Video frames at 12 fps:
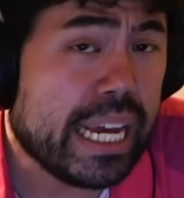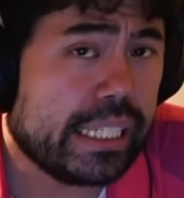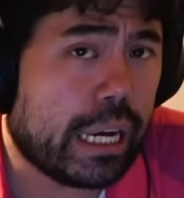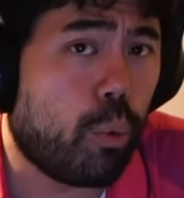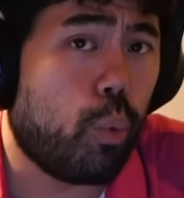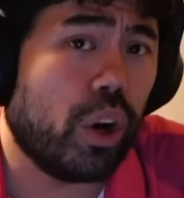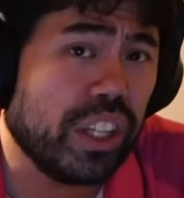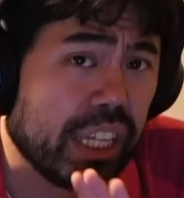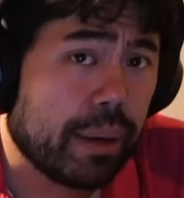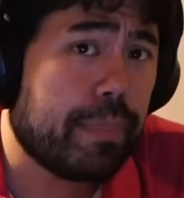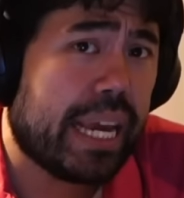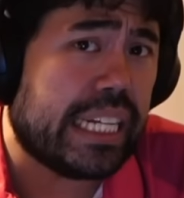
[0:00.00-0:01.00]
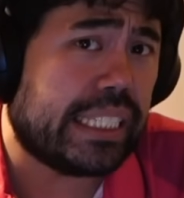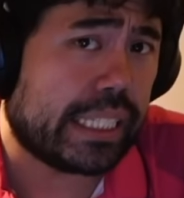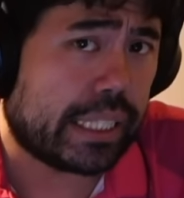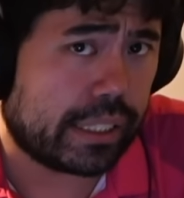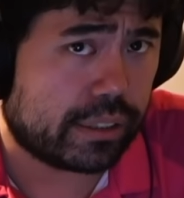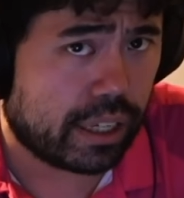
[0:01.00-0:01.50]
Now, one of the amazing
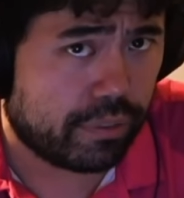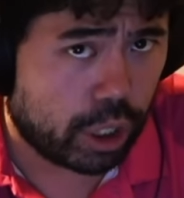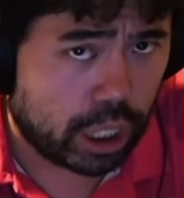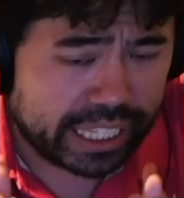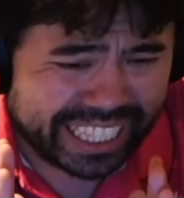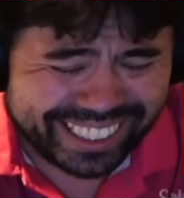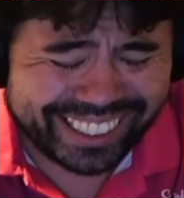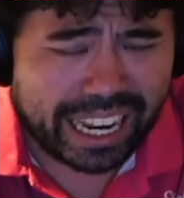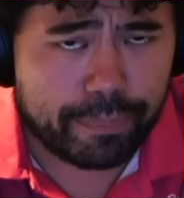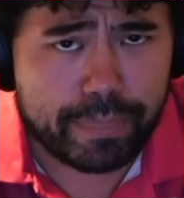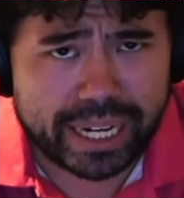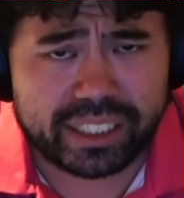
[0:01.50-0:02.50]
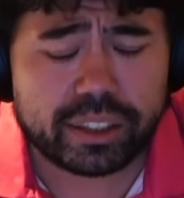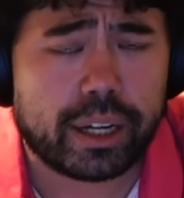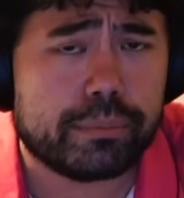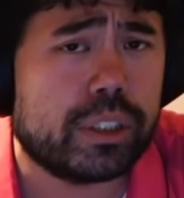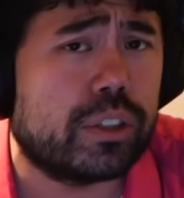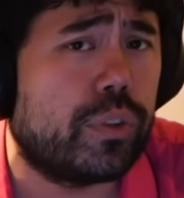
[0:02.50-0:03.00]
things that I've hinted at many
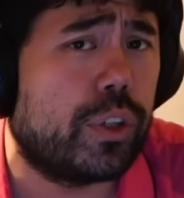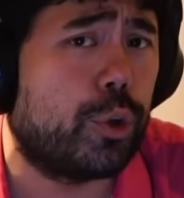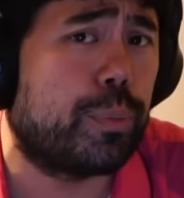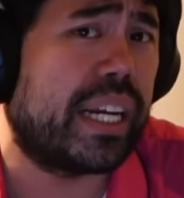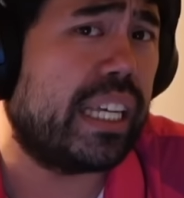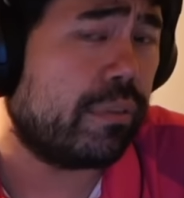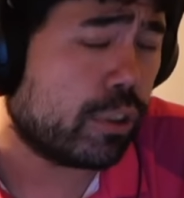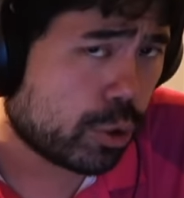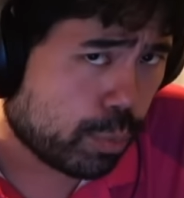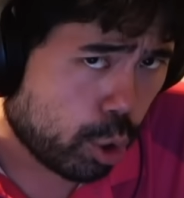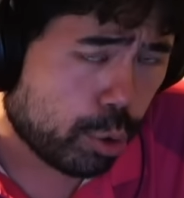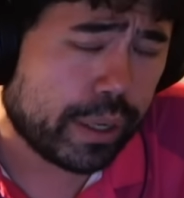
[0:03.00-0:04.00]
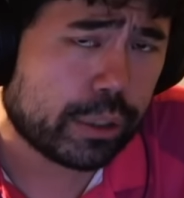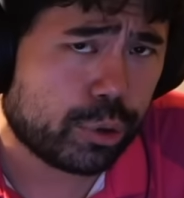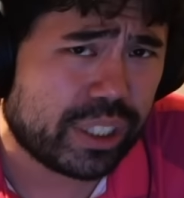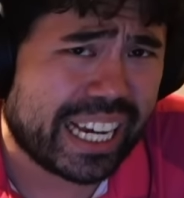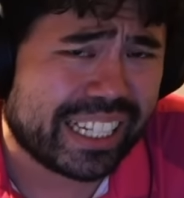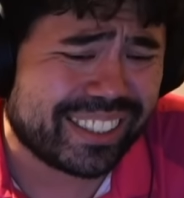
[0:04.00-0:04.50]
times in this video, but I even spoke about during
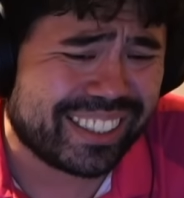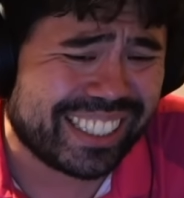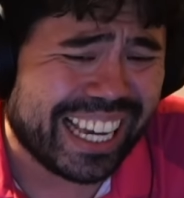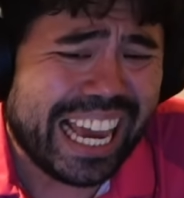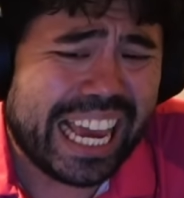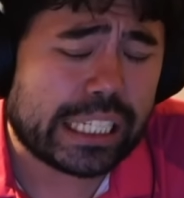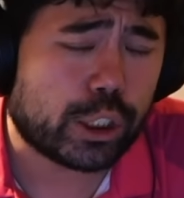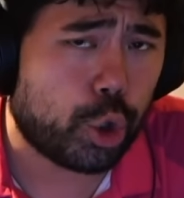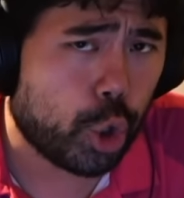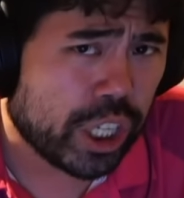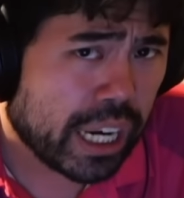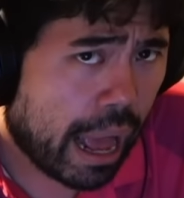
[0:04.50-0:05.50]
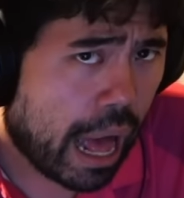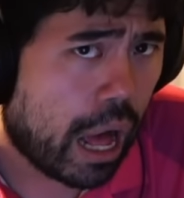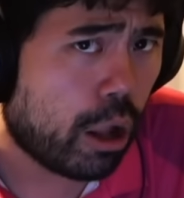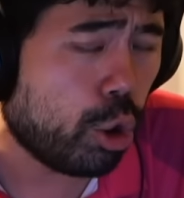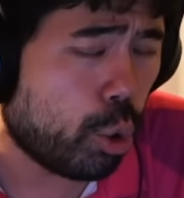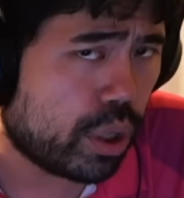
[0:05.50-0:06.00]
the SEC, is look at
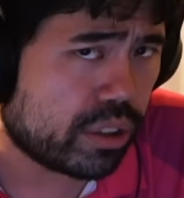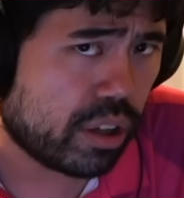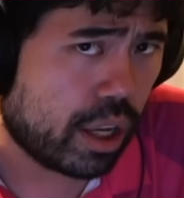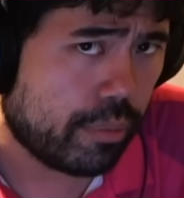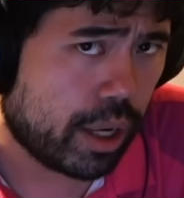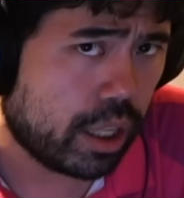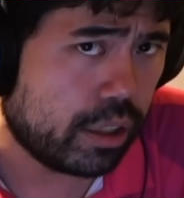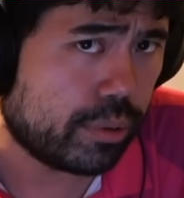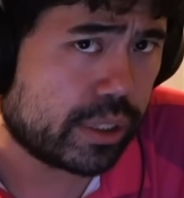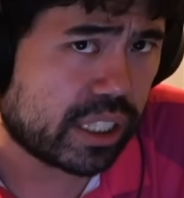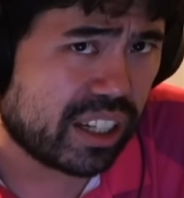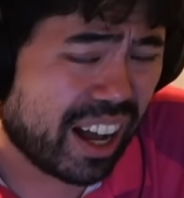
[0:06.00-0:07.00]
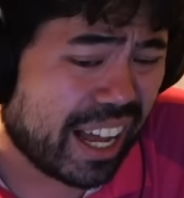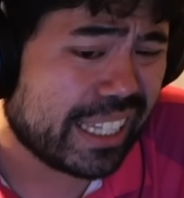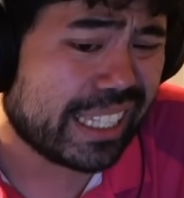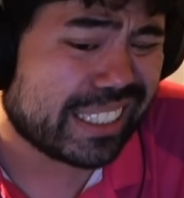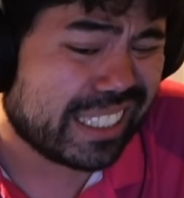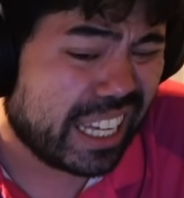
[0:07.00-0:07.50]
how low on time Alireza got in
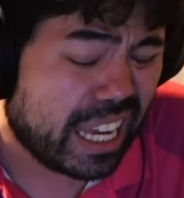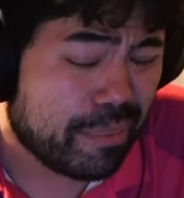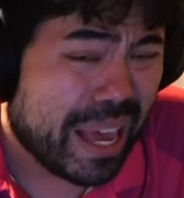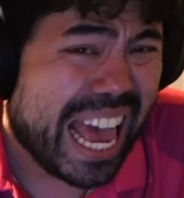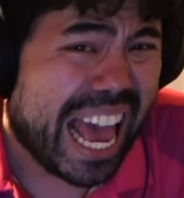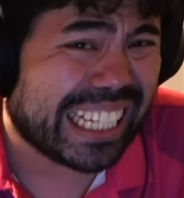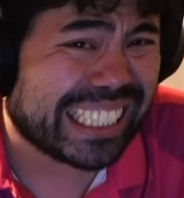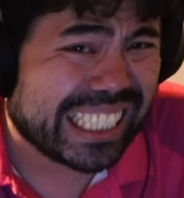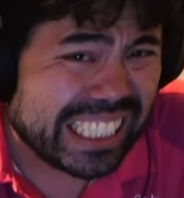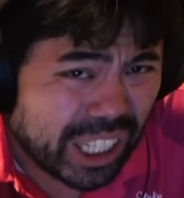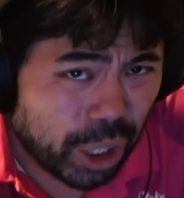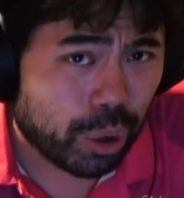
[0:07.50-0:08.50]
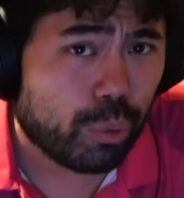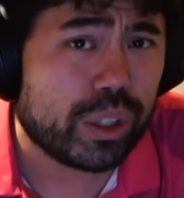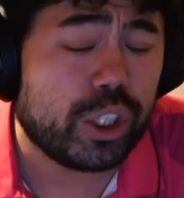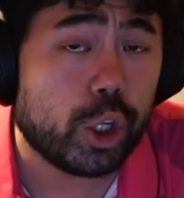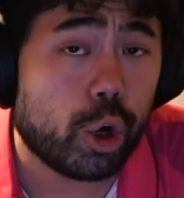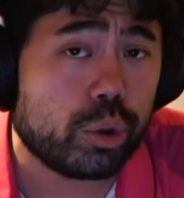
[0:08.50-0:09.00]
this game, and still, with
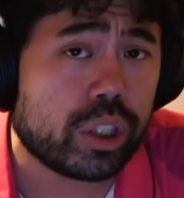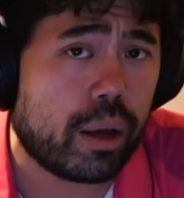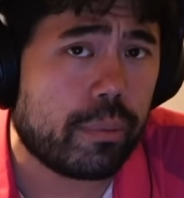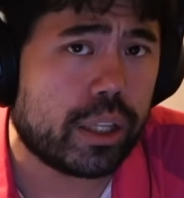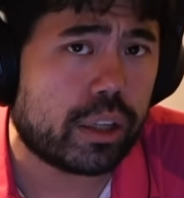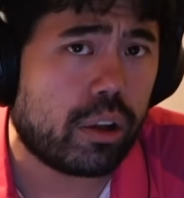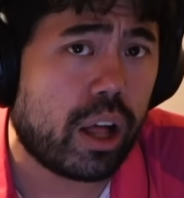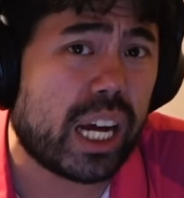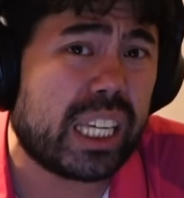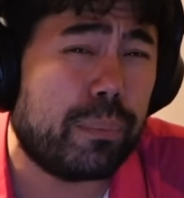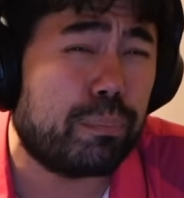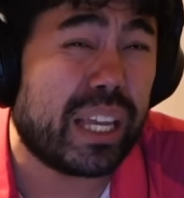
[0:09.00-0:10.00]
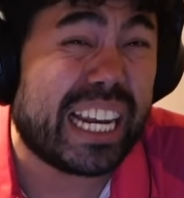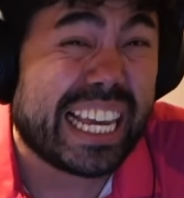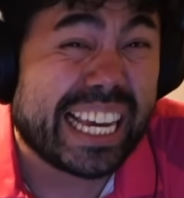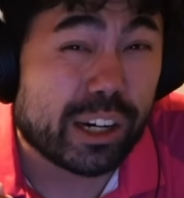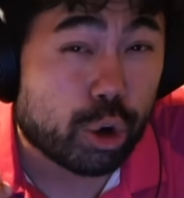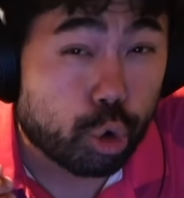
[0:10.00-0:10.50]
no time on the clock, he played
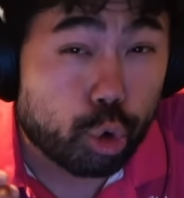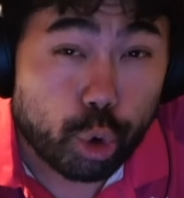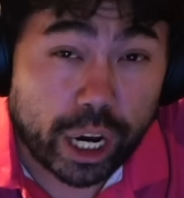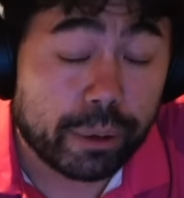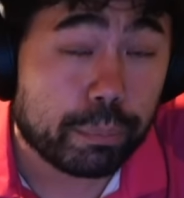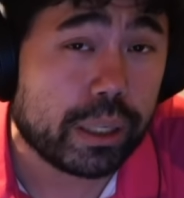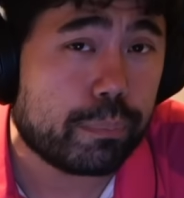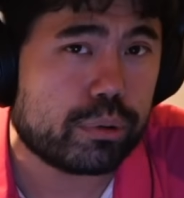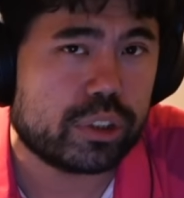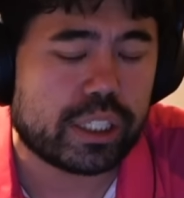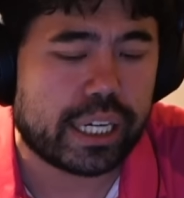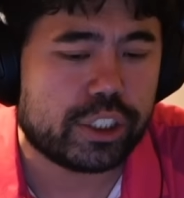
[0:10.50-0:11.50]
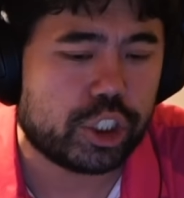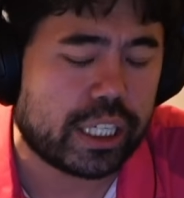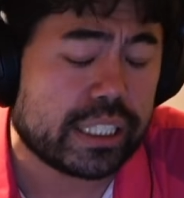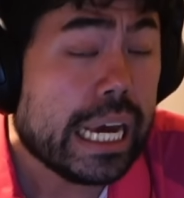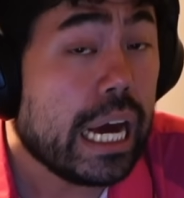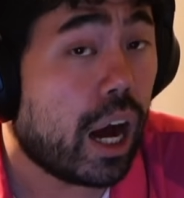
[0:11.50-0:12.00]
incredibly precise shots.